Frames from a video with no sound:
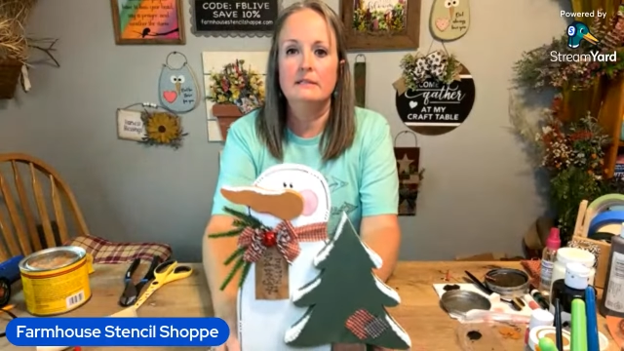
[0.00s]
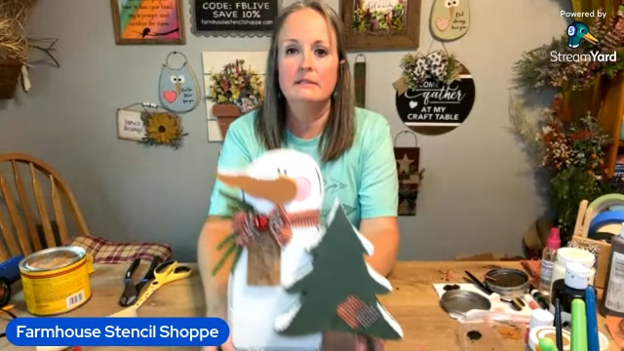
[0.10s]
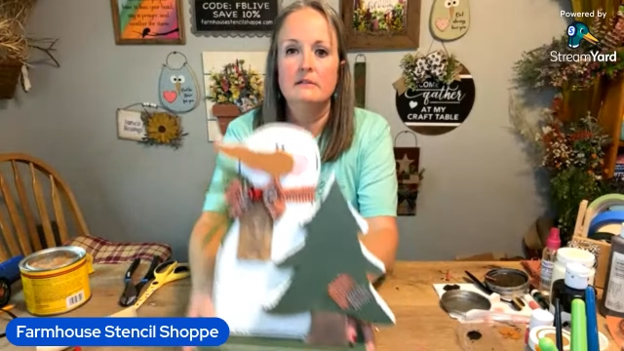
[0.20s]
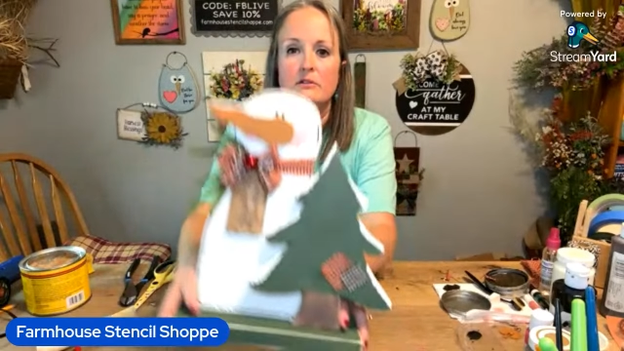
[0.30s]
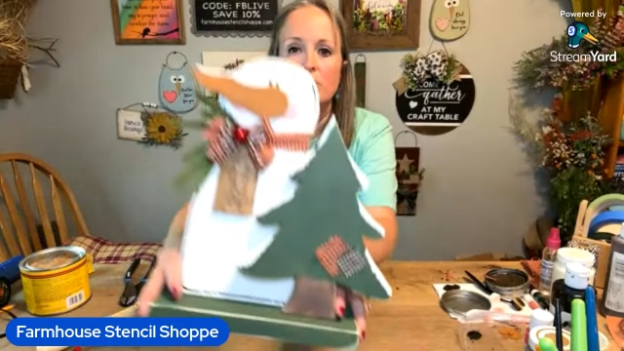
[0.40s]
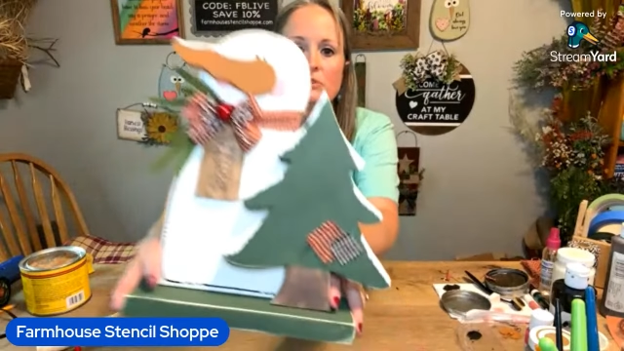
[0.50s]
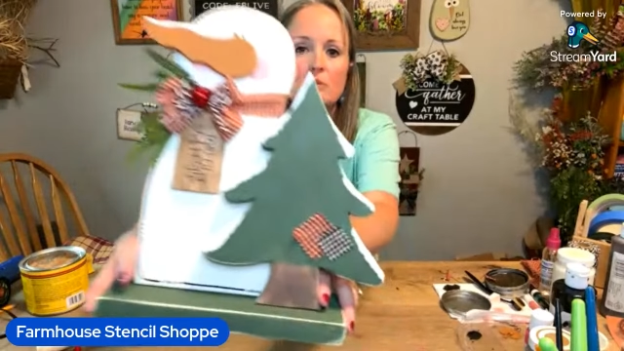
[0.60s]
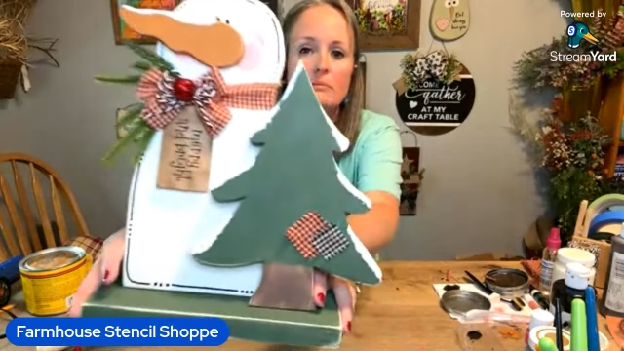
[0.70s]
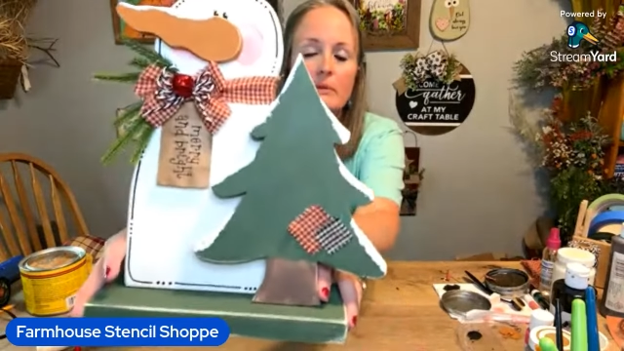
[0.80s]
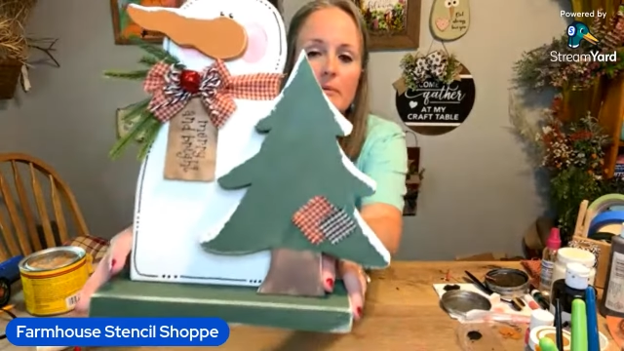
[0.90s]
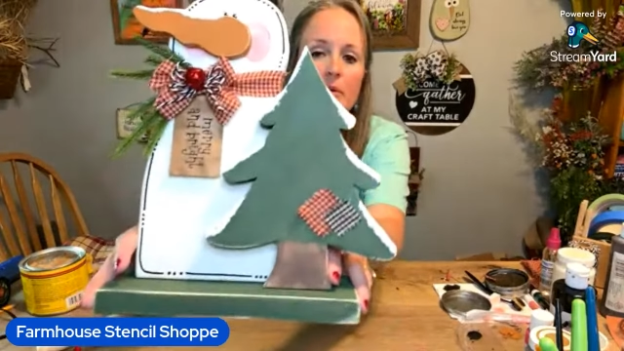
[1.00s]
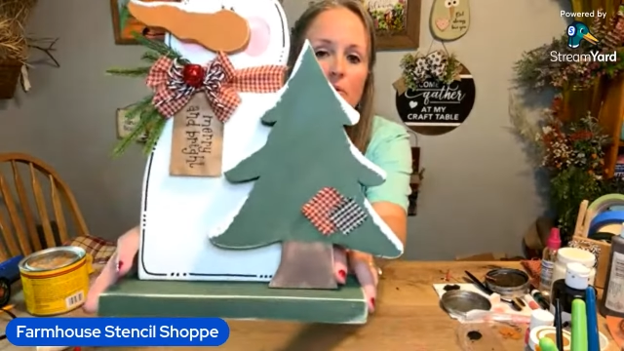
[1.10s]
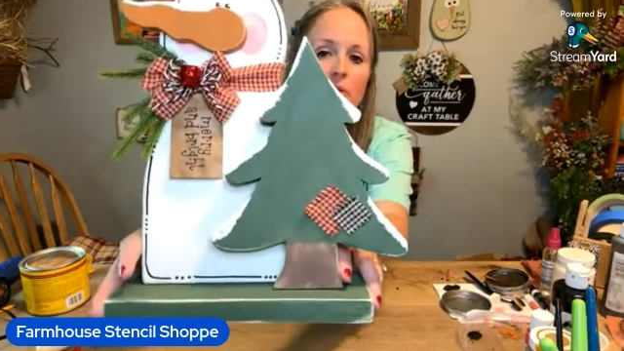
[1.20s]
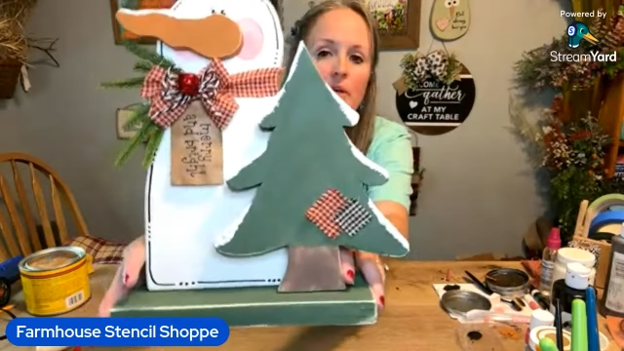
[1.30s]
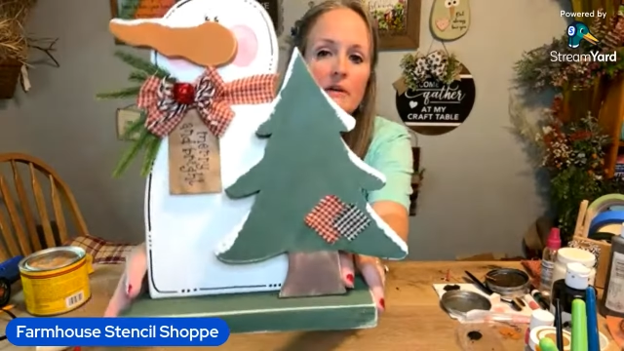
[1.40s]
YouTube, let me hold
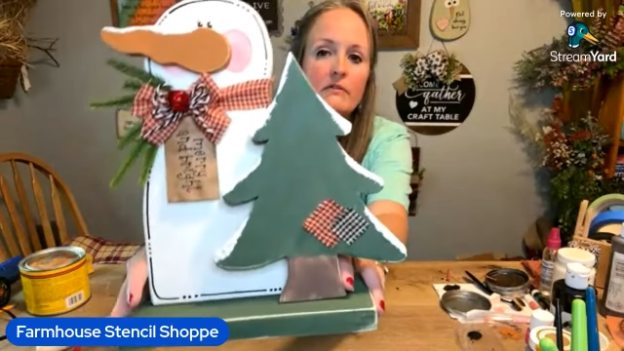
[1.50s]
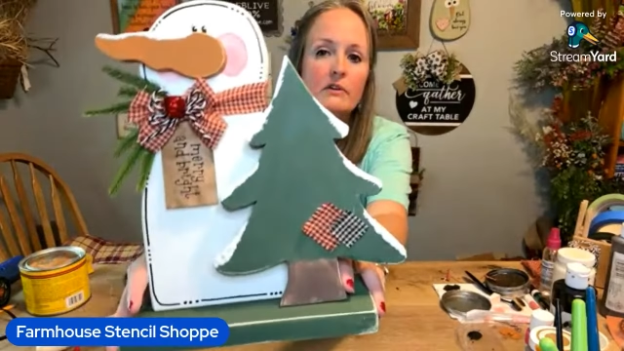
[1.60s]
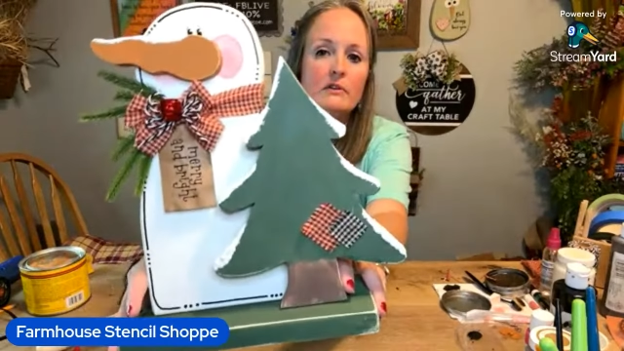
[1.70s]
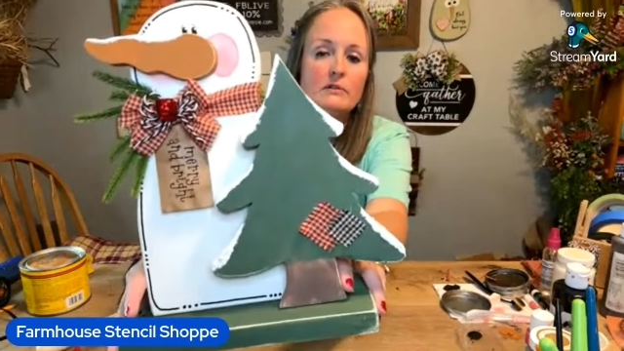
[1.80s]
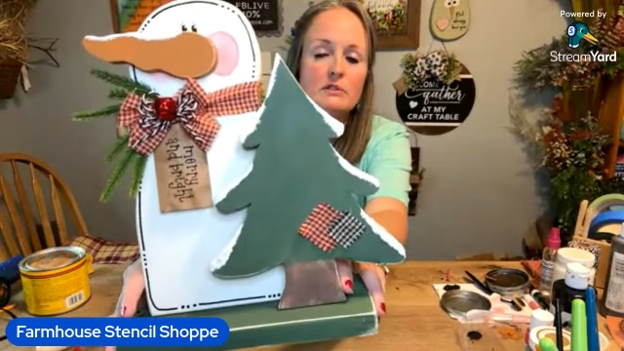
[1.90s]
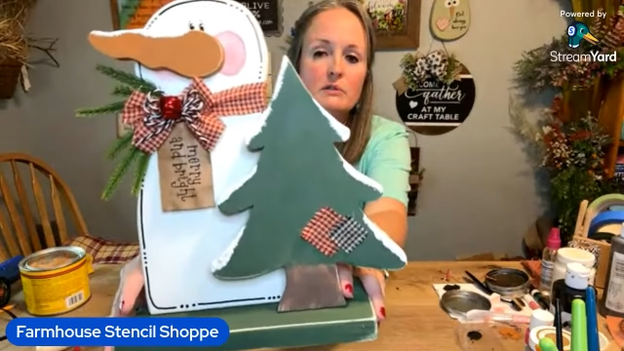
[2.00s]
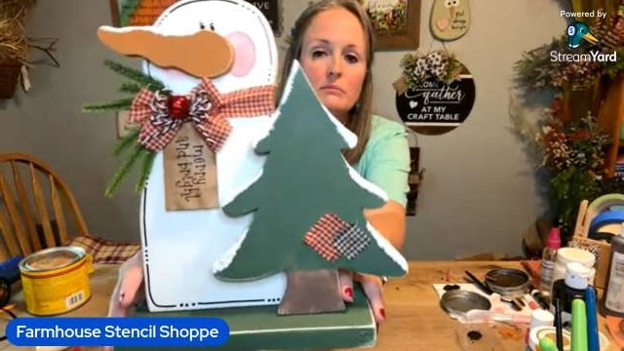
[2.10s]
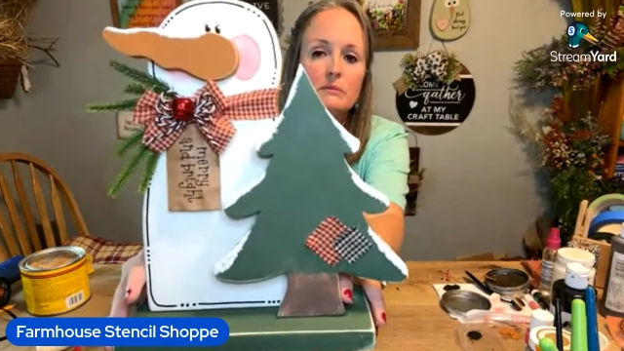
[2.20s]
that up for YouTube.